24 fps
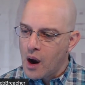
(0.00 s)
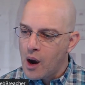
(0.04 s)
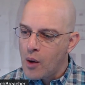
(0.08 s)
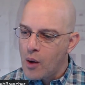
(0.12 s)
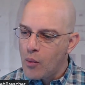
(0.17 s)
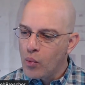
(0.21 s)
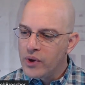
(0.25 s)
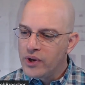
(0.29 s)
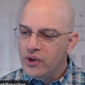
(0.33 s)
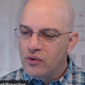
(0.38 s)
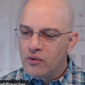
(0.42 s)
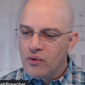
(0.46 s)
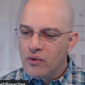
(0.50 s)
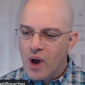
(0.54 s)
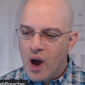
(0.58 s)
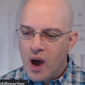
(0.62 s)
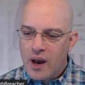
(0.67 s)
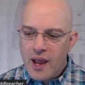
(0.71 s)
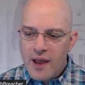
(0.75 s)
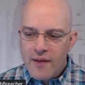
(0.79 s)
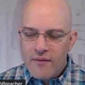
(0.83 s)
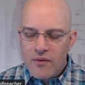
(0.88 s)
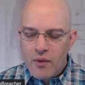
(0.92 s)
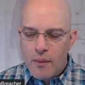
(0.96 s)
We do
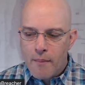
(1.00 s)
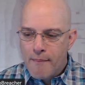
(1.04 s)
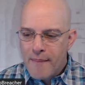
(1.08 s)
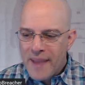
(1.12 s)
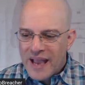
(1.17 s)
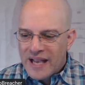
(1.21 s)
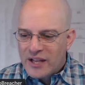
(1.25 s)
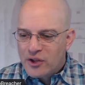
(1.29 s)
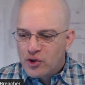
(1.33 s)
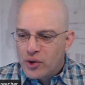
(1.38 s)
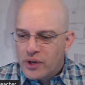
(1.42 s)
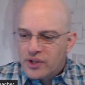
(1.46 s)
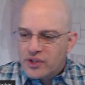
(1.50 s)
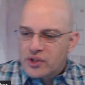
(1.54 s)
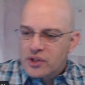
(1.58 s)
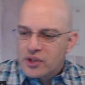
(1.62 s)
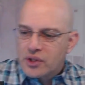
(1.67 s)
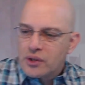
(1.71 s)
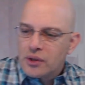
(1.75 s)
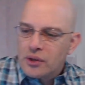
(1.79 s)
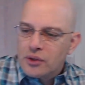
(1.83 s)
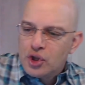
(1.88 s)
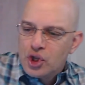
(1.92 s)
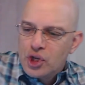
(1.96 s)
not have a
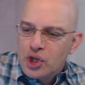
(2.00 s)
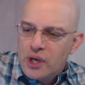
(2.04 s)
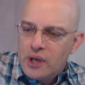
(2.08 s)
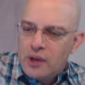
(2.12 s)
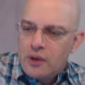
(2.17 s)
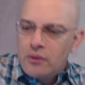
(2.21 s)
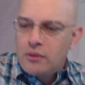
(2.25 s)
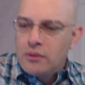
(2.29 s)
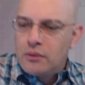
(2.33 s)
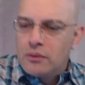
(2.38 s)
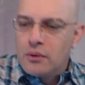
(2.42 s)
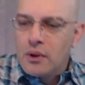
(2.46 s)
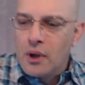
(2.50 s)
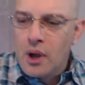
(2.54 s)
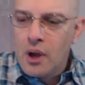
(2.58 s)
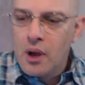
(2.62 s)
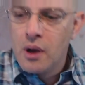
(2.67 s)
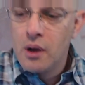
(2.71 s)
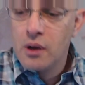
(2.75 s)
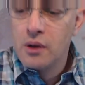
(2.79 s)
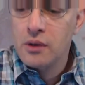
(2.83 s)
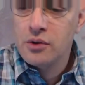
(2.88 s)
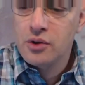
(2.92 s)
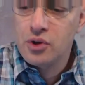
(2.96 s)
matrix channel
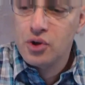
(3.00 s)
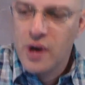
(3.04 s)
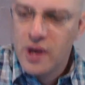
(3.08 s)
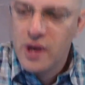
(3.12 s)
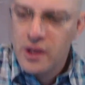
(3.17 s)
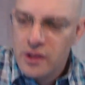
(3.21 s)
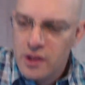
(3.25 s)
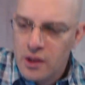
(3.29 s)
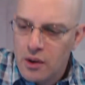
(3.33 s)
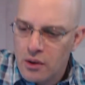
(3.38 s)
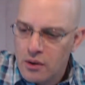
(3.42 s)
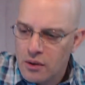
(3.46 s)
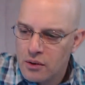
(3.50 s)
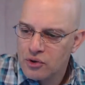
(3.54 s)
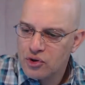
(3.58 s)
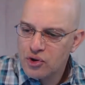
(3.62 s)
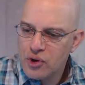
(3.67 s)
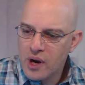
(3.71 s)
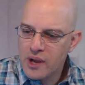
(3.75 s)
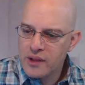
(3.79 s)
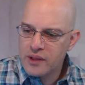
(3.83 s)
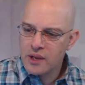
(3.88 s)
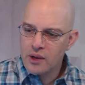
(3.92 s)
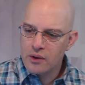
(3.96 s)
on Try the
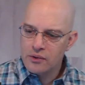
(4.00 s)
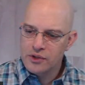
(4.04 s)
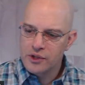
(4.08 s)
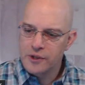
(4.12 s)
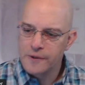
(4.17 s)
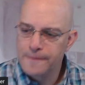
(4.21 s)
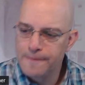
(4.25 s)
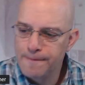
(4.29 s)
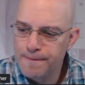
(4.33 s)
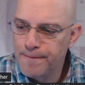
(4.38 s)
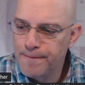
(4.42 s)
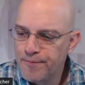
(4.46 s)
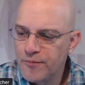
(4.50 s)
OSINT.